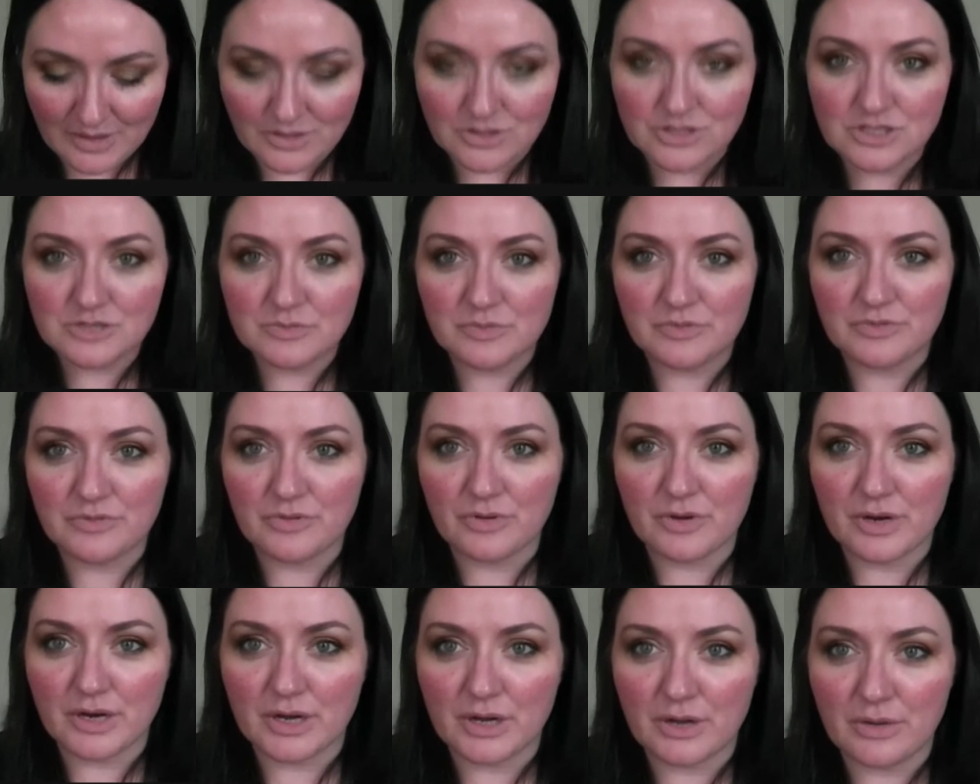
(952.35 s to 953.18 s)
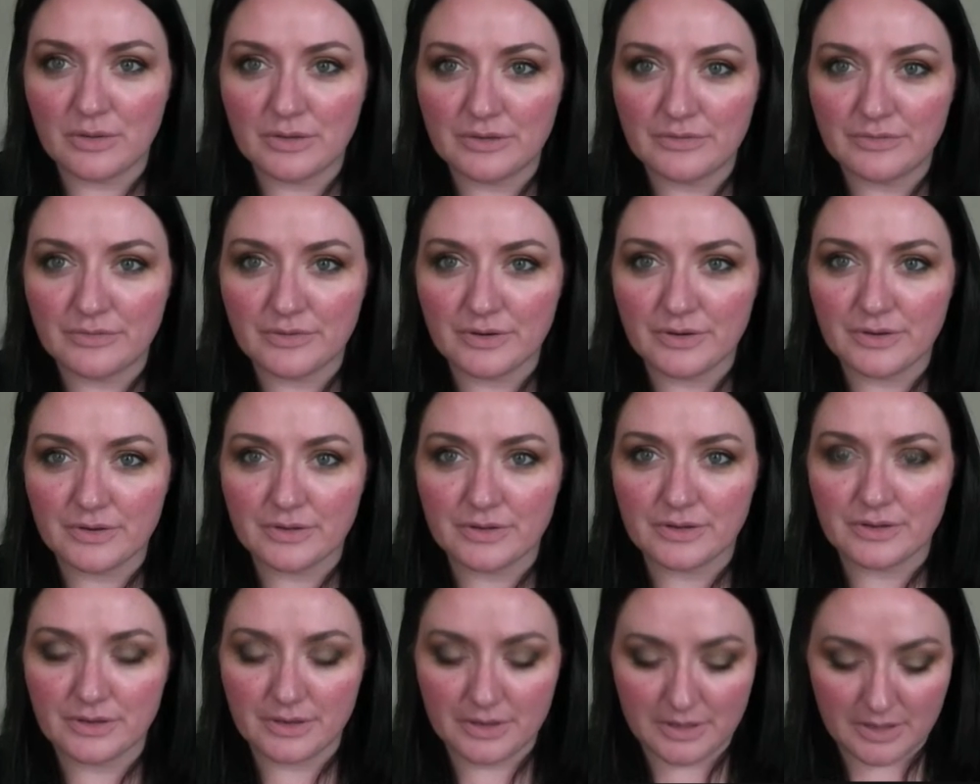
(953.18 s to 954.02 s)
Just before I go any
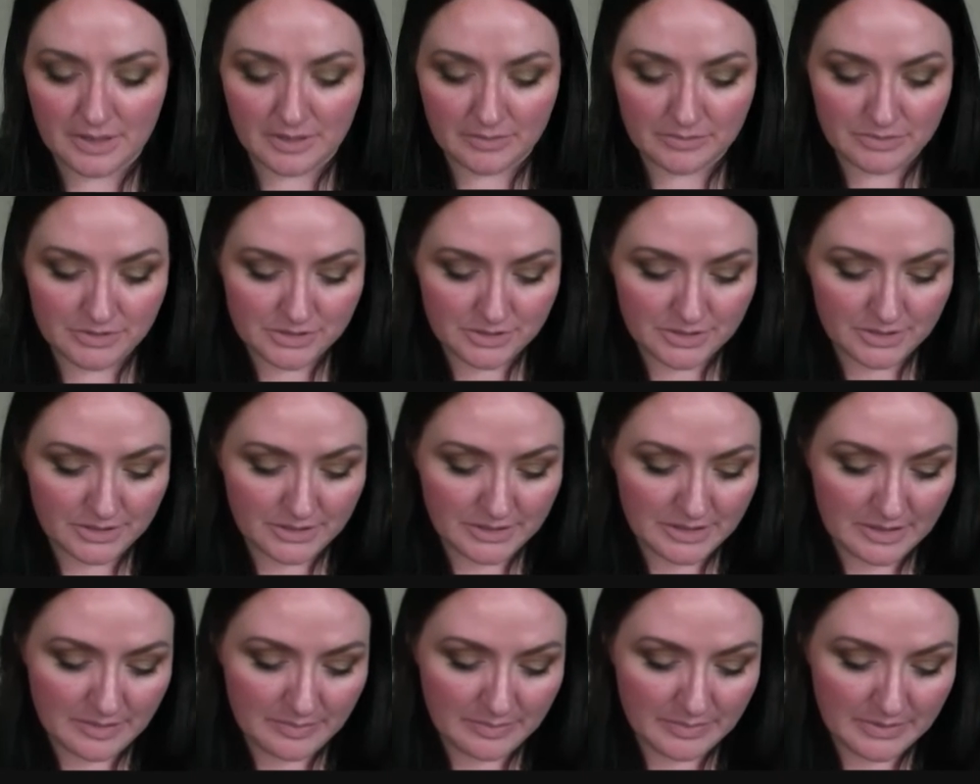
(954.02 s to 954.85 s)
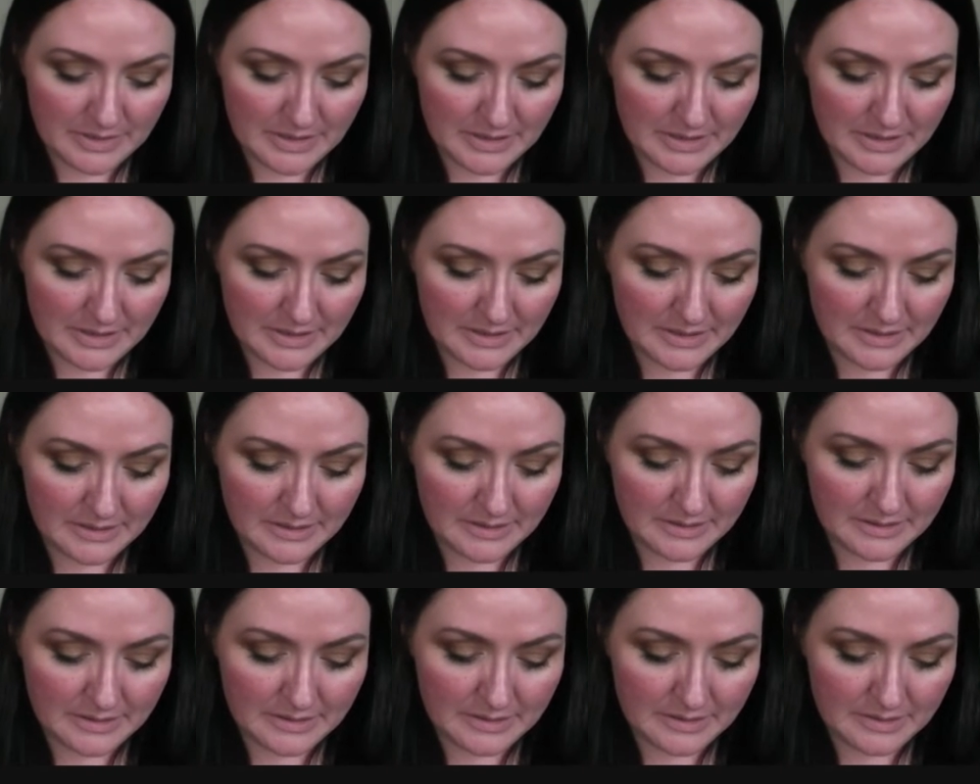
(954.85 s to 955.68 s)
further, I'm just going to apply
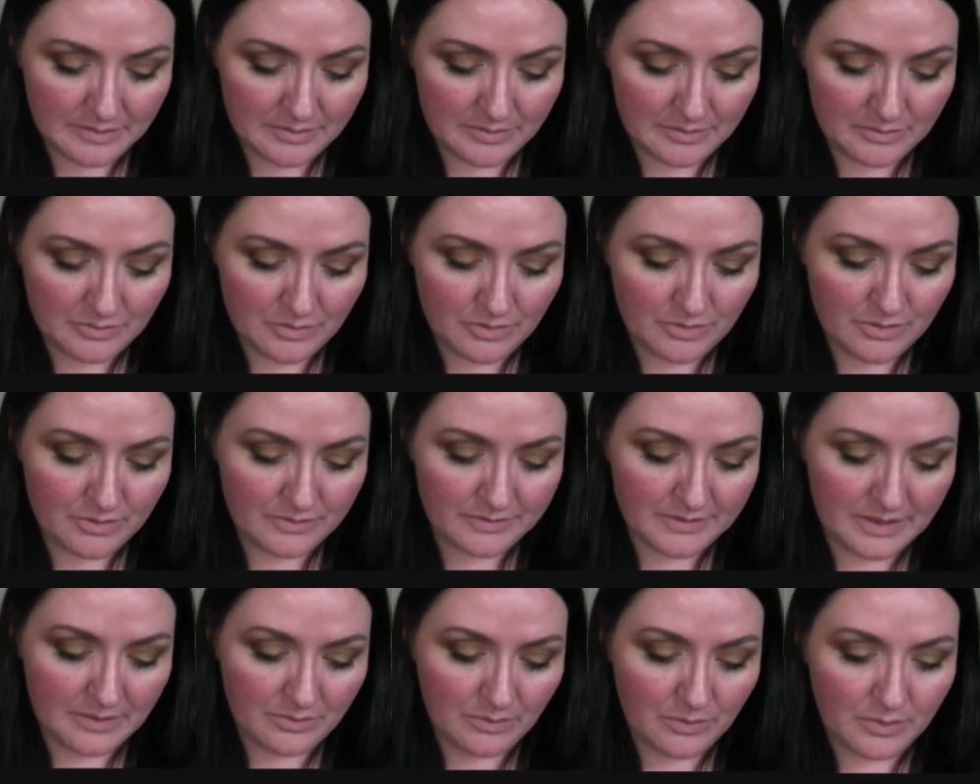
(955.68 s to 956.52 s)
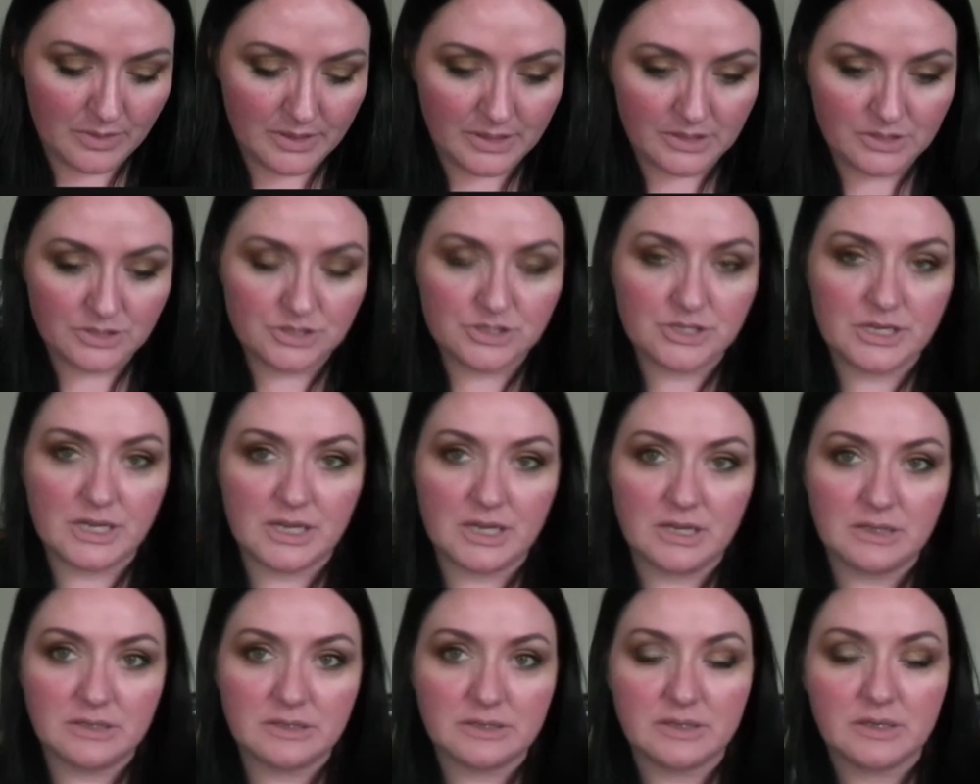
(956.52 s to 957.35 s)
a little bit more of that white
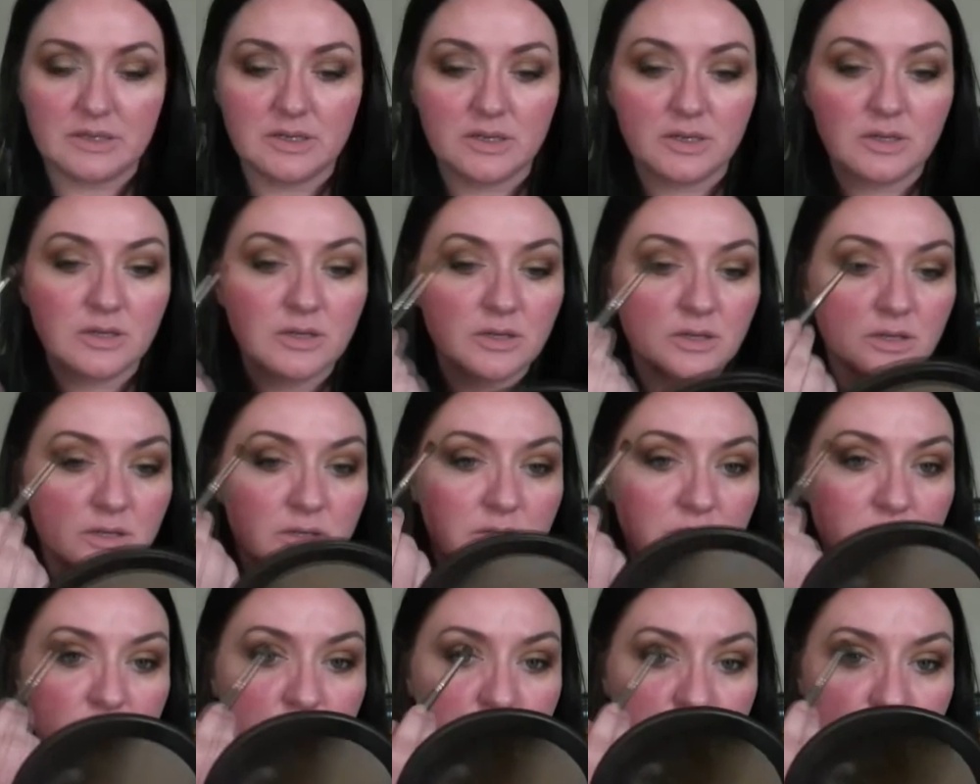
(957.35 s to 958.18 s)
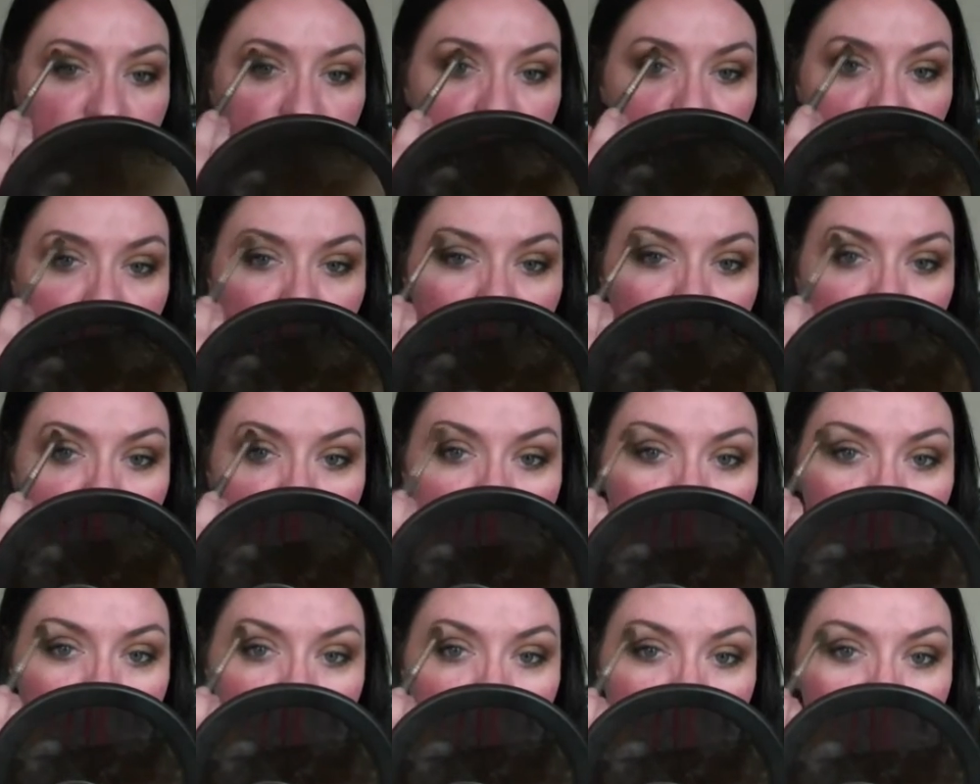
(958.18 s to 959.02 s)
shade to
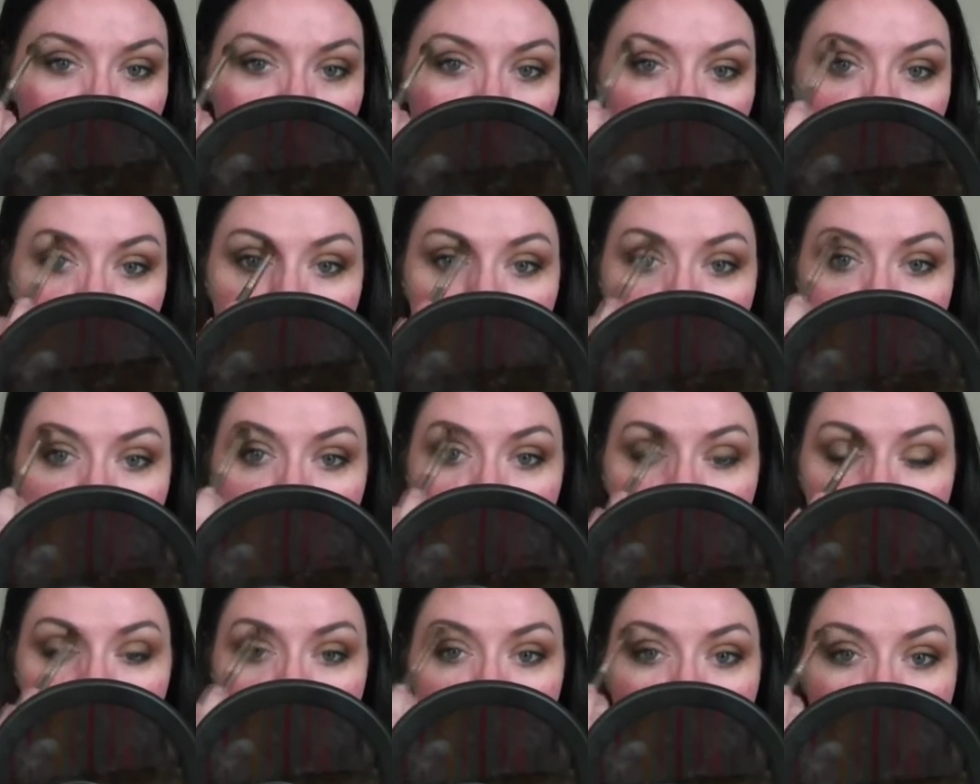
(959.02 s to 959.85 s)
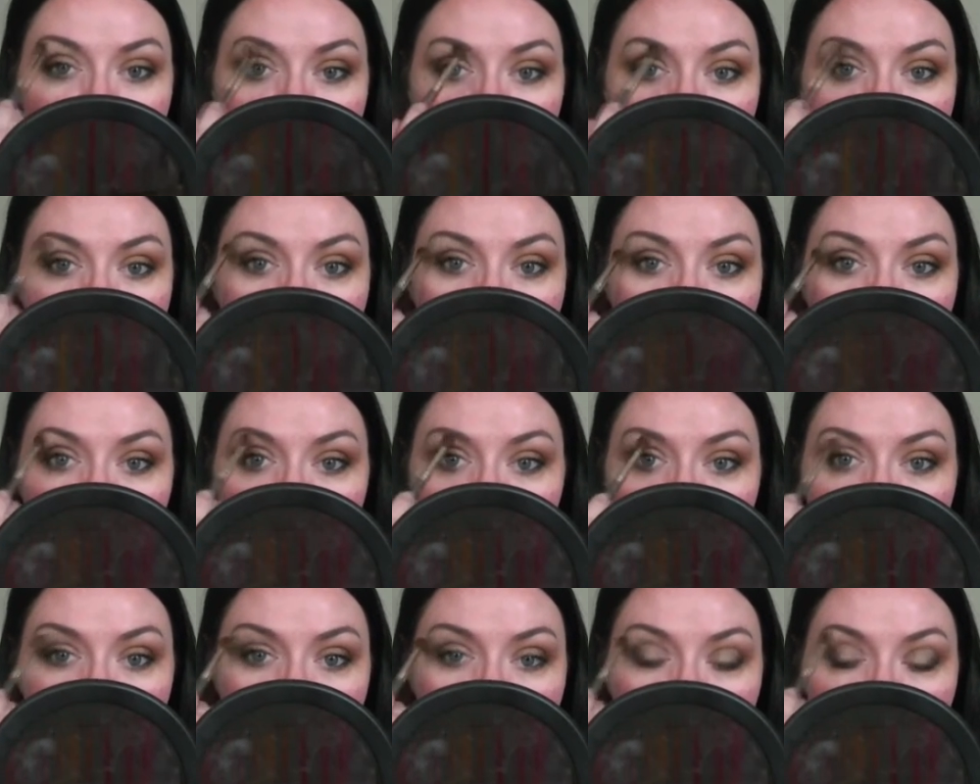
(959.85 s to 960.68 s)
my brows
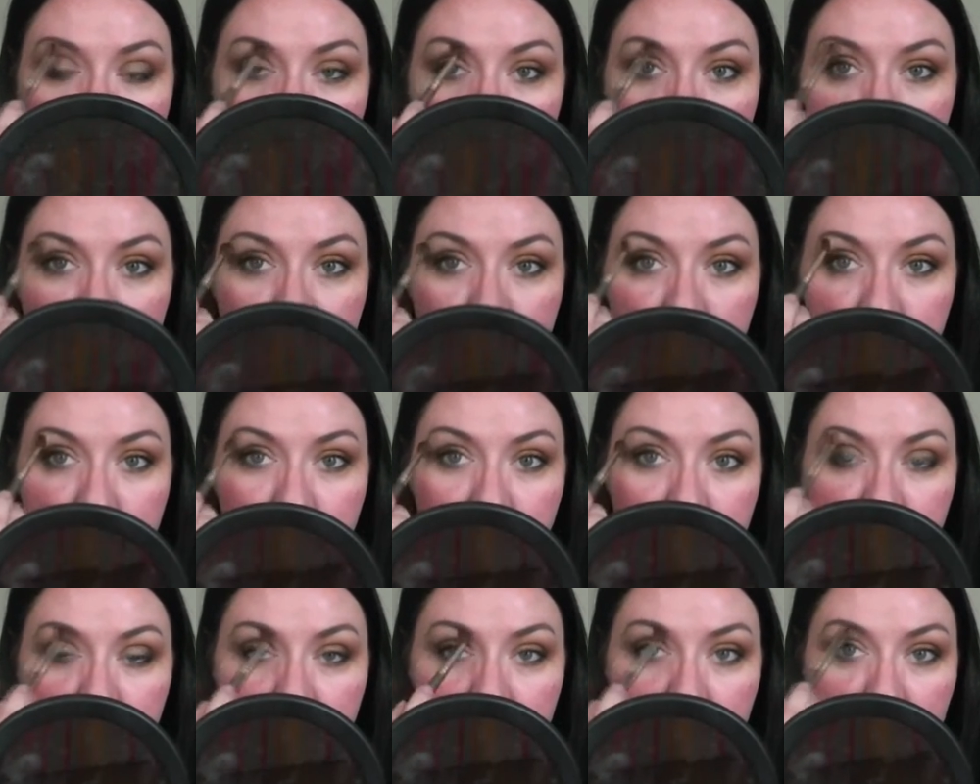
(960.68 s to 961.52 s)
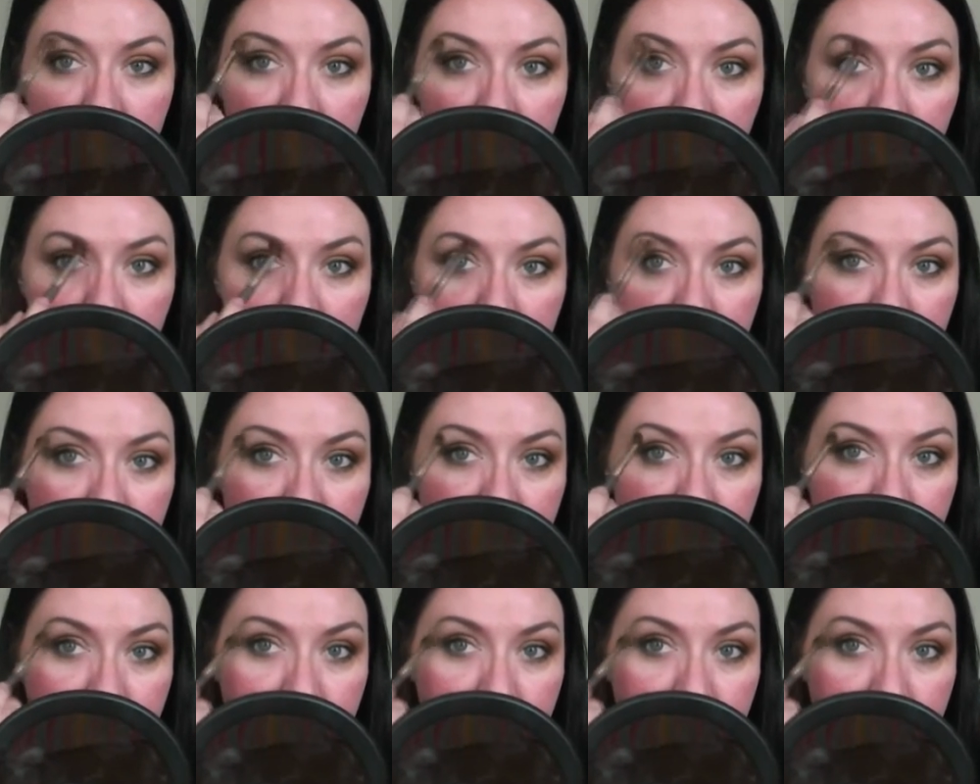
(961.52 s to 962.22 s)
here, or to just under the eyebrow.